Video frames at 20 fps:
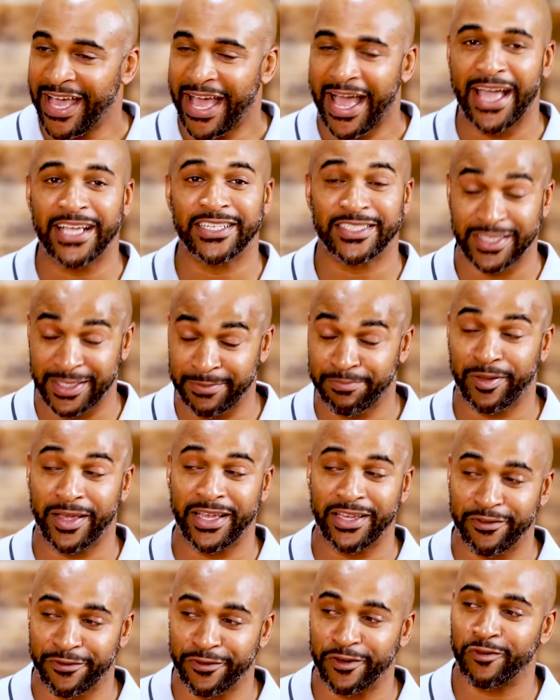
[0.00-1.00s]
I actually
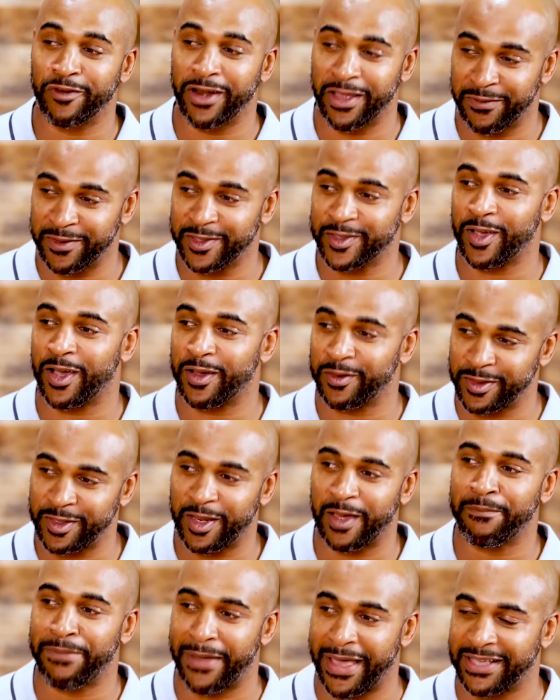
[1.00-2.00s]
played it for the Ravens,
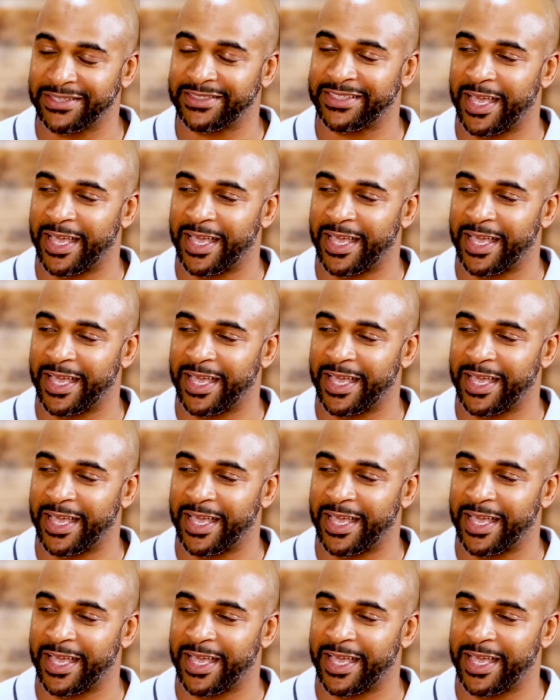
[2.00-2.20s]
so I'm past